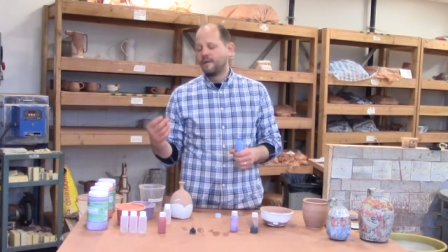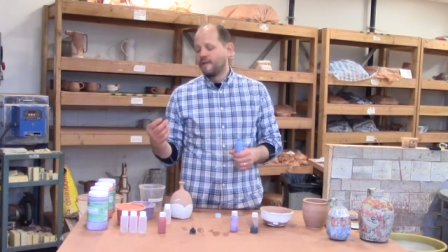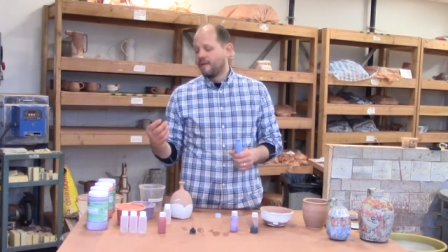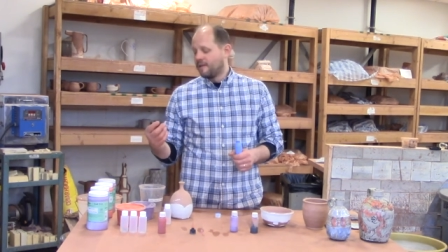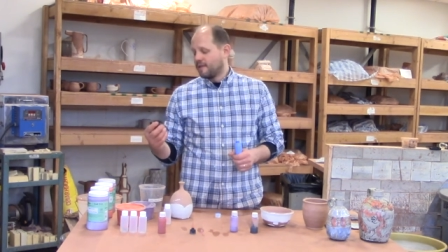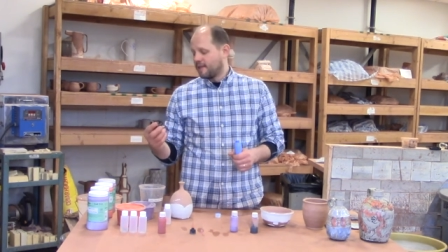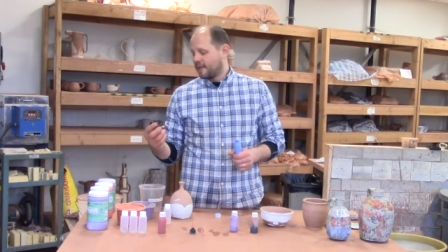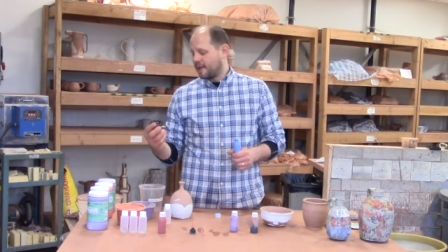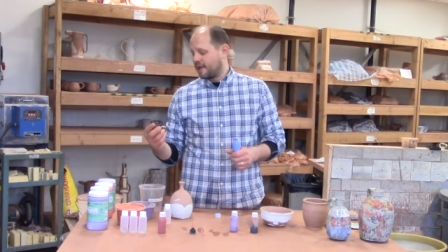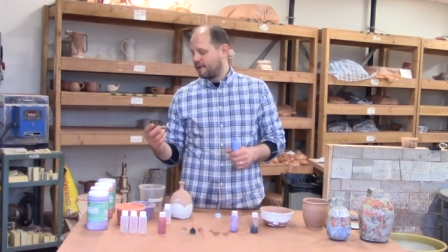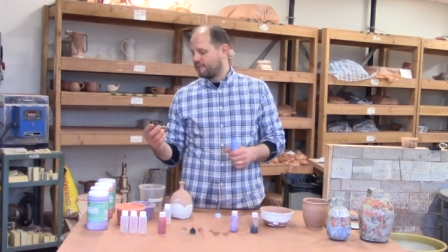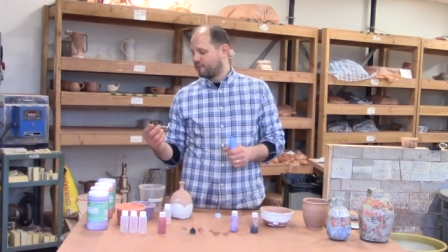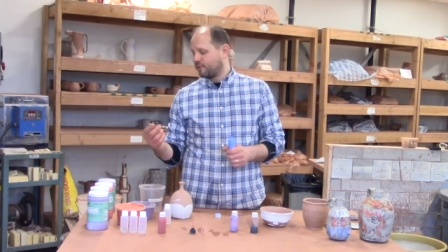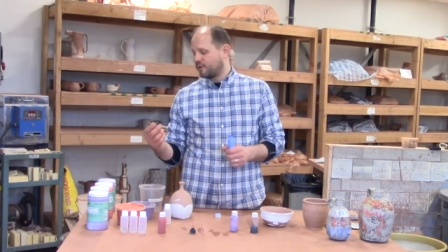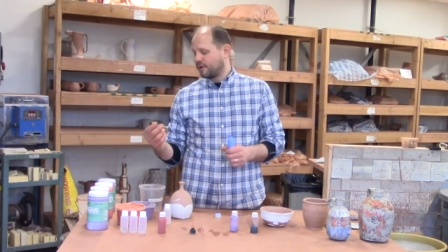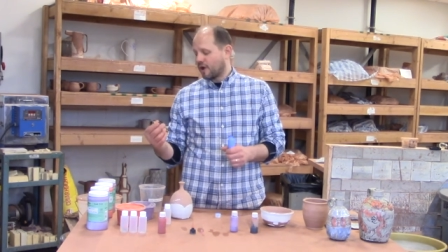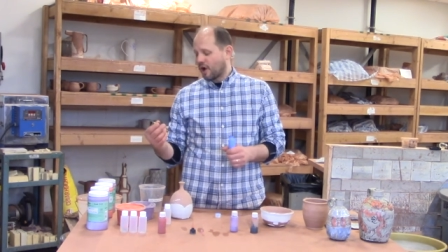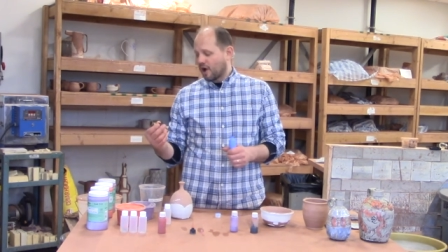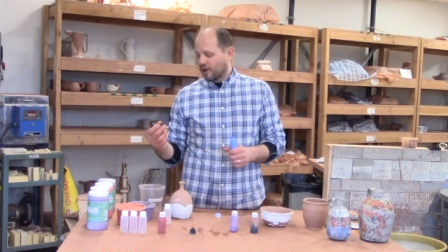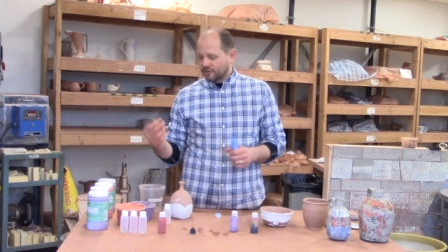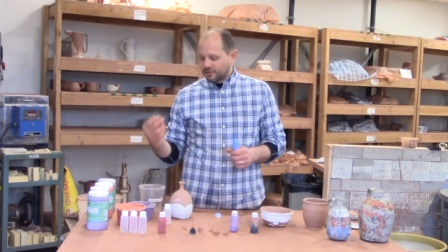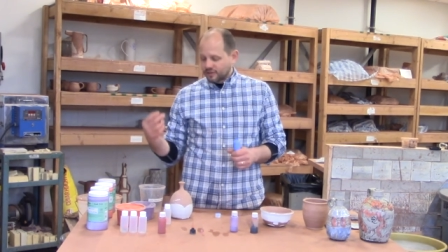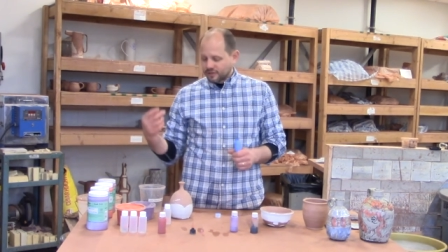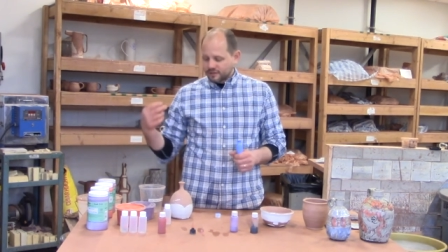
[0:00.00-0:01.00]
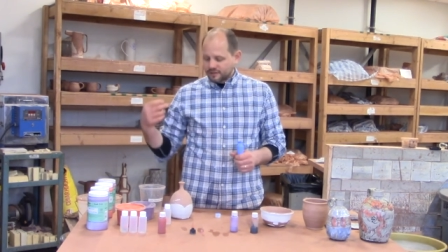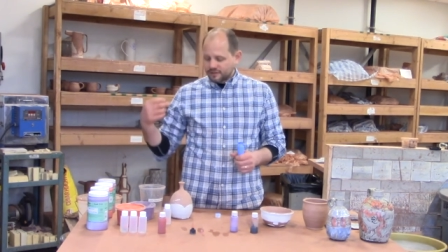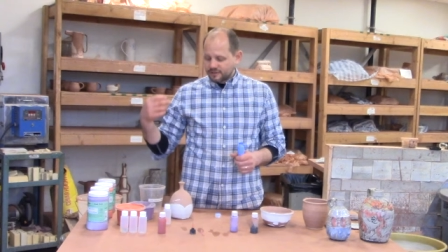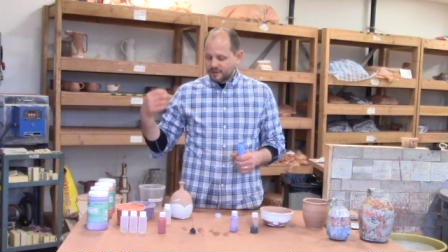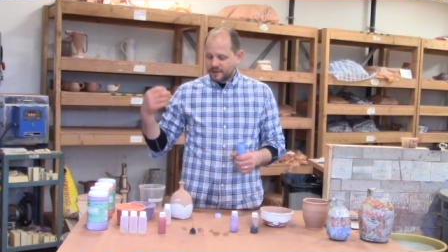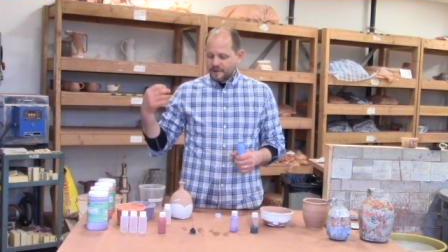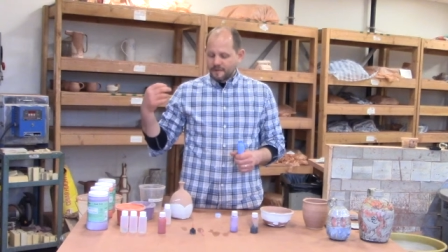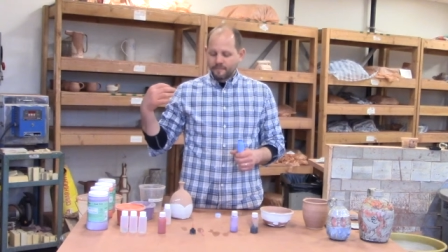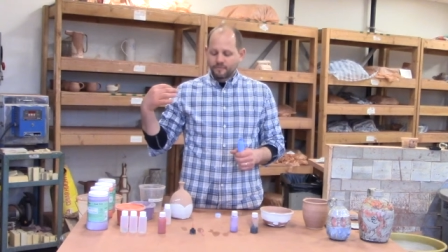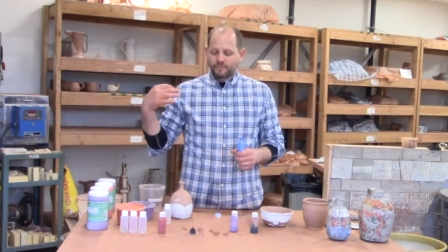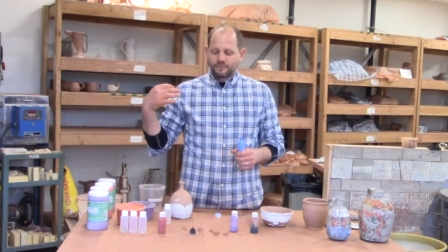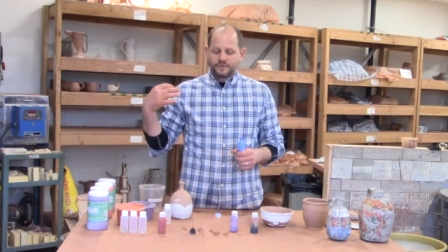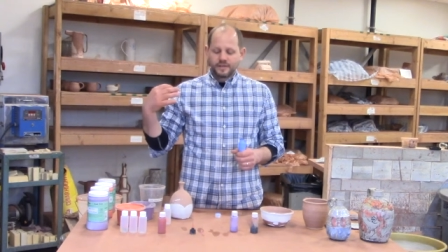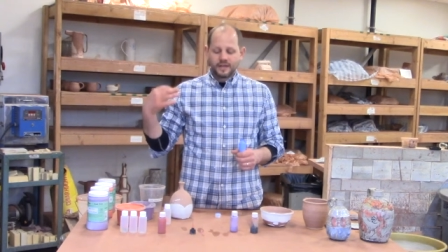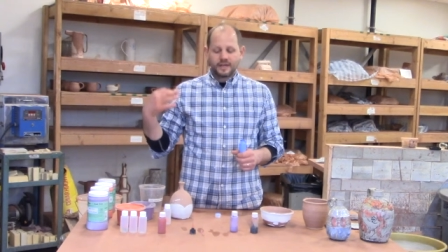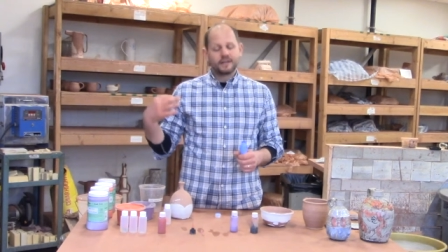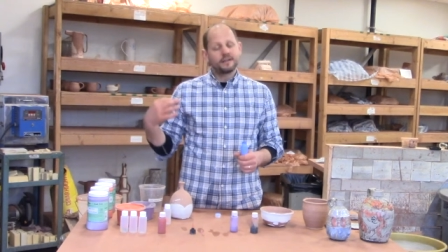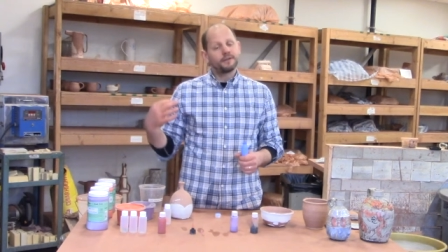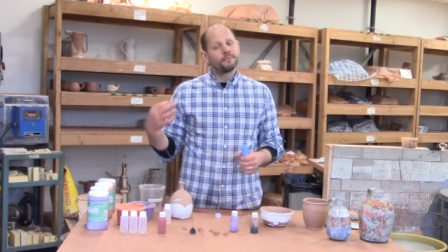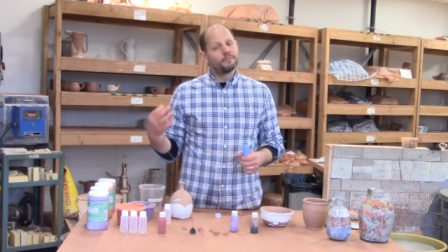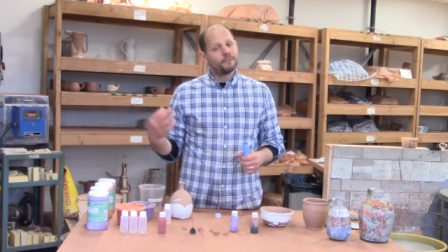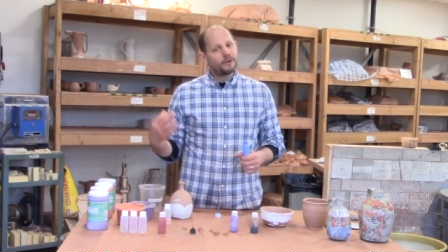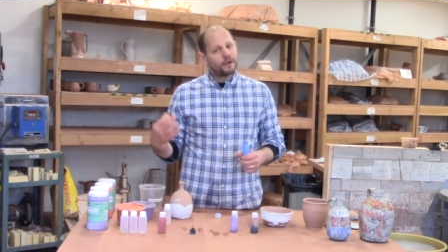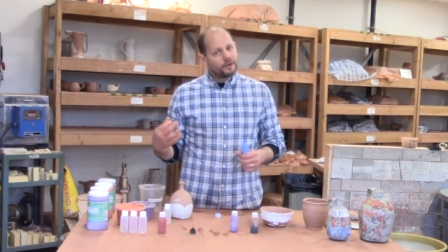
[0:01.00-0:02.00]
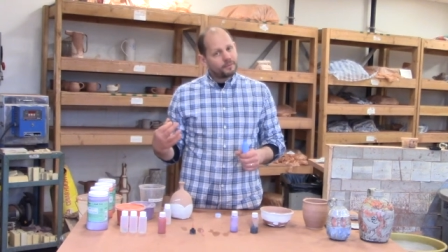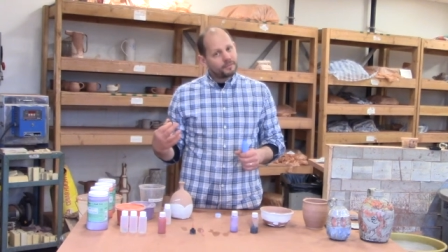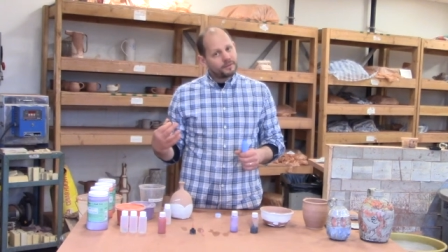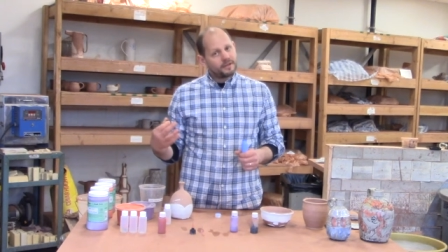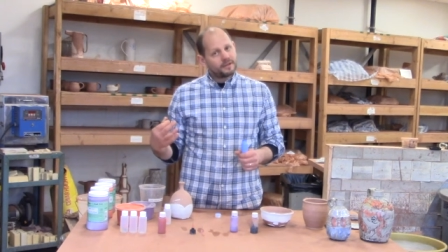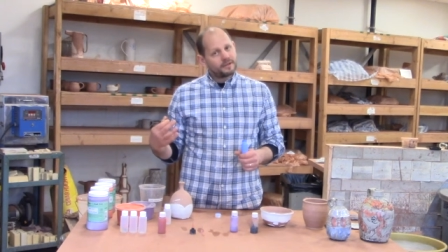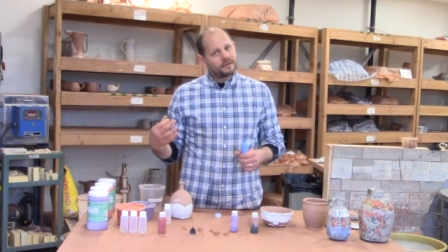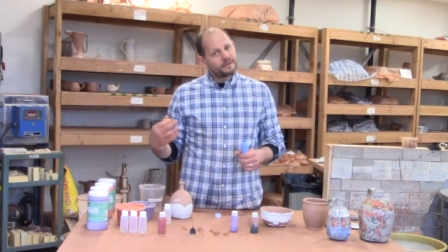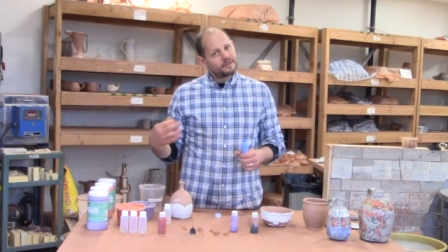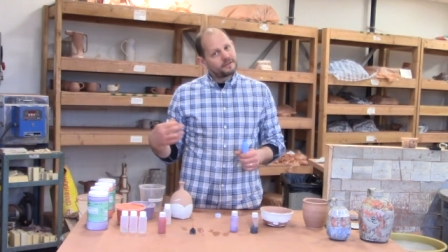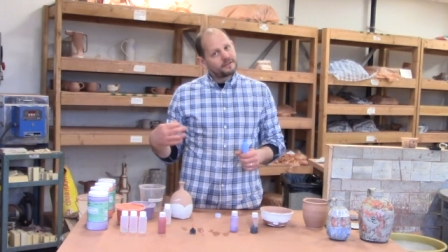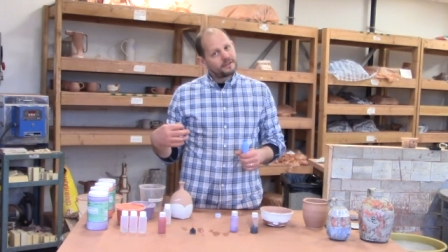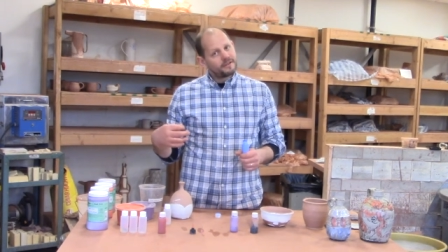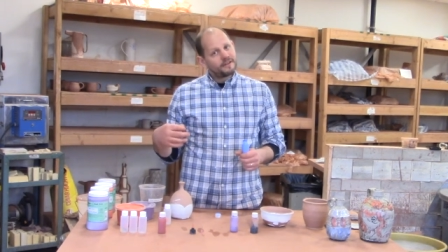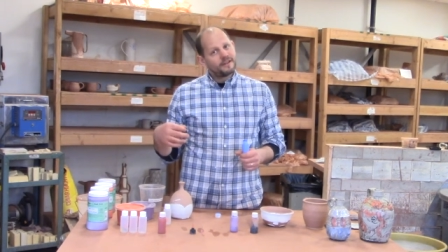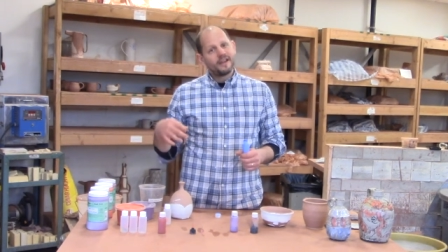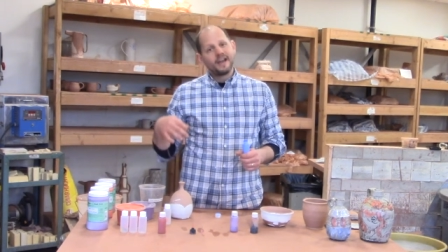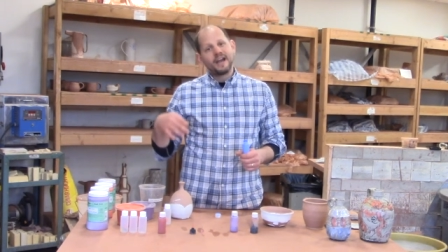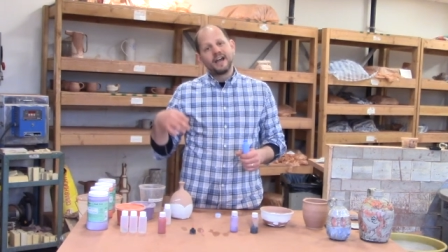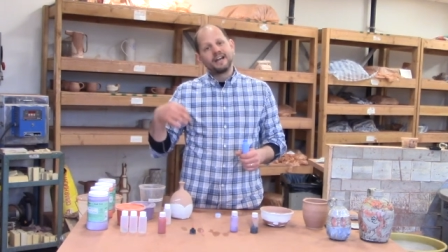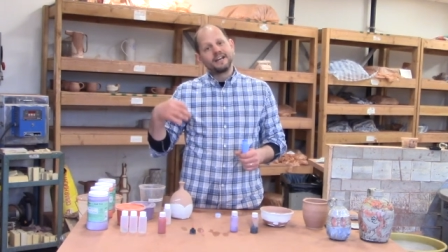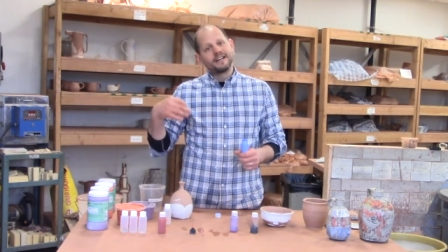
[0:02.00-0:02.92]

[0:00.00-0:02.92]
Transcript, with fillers: So if we all just take a moment